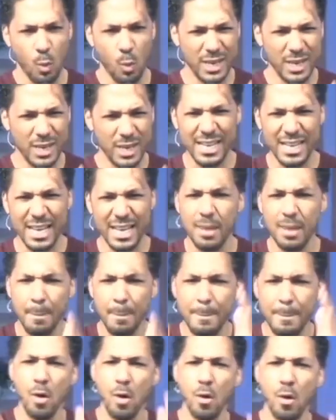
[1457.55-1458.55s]
We see the
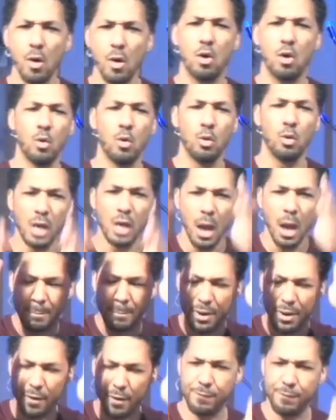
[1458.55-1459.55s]
miracles
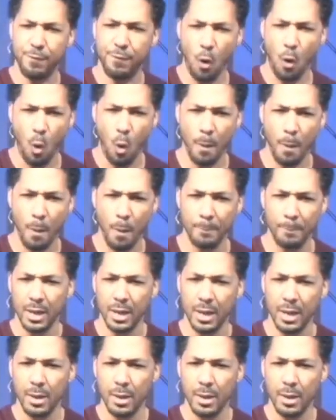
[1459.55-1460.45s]
performed